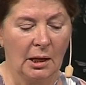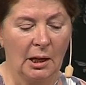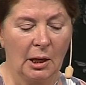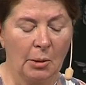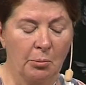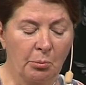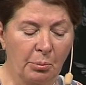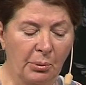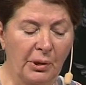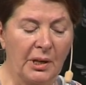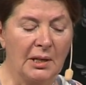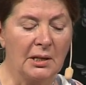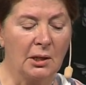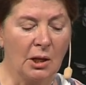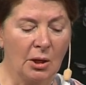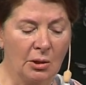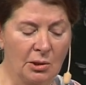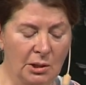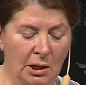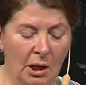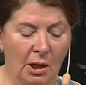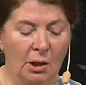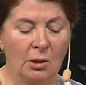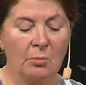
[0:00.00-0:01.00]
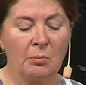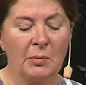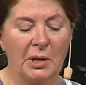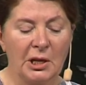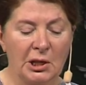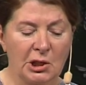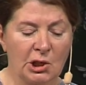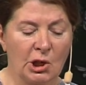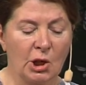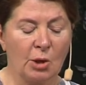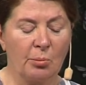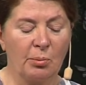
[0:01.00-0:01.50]
and bring those
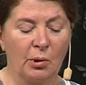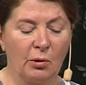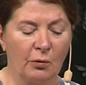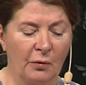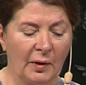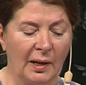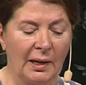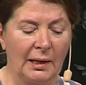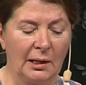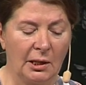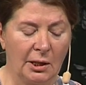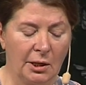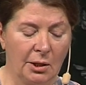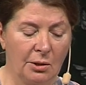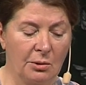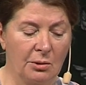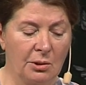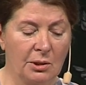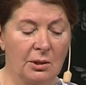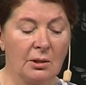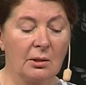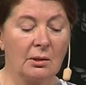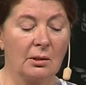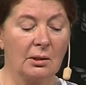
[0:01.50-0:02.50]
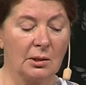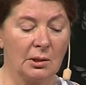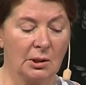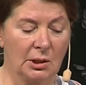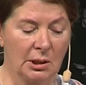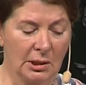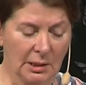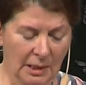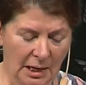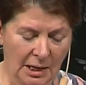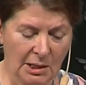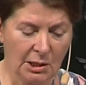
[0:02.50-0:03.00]
unmeasurable values
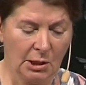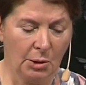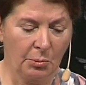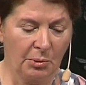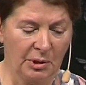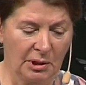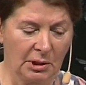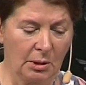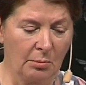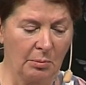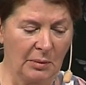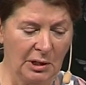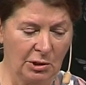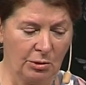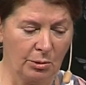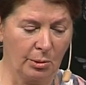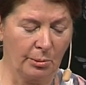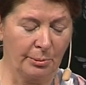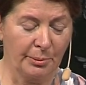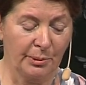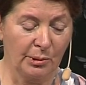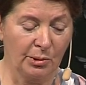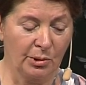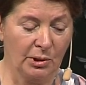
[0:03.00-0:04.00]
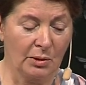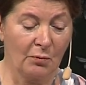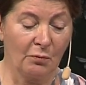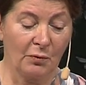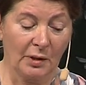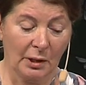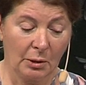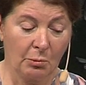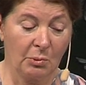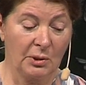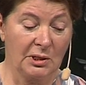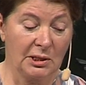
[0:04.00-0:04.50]
together with the measurables. In
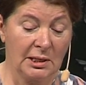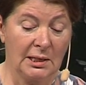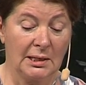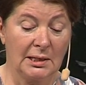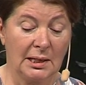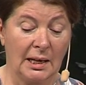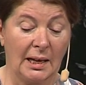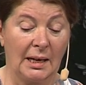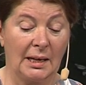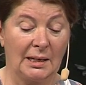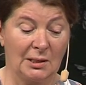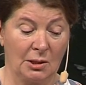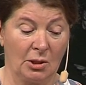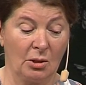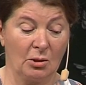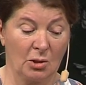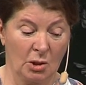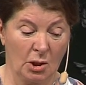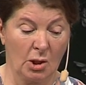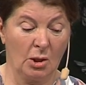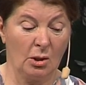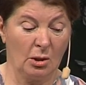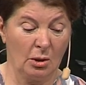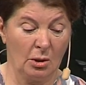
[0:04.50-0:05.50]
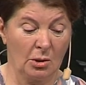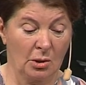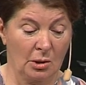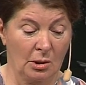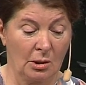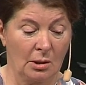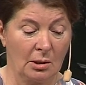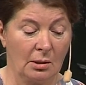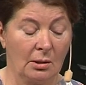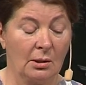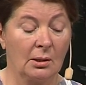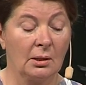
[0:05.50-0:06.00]
fact, we see that as our
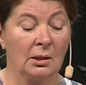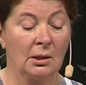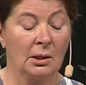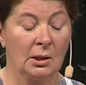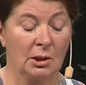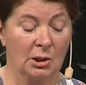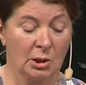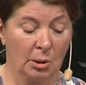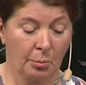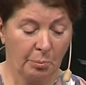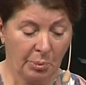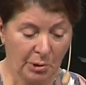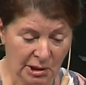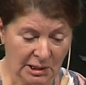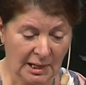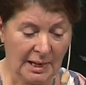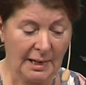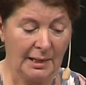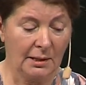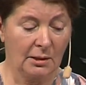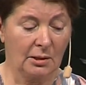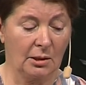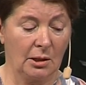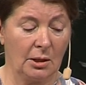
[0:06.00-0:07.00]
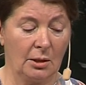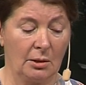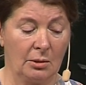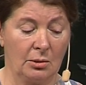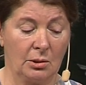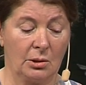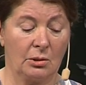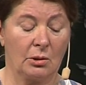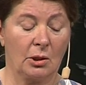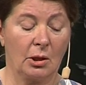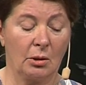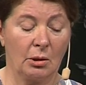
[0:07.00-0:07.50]
task, to protect
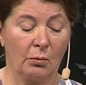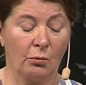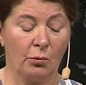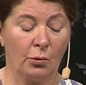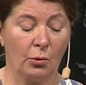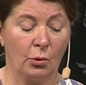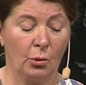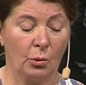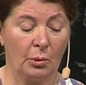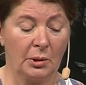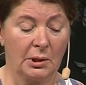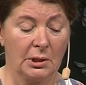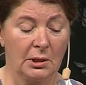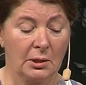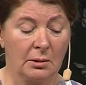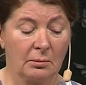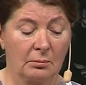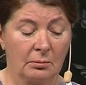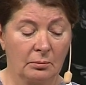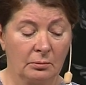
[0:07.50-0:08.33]
those going forward.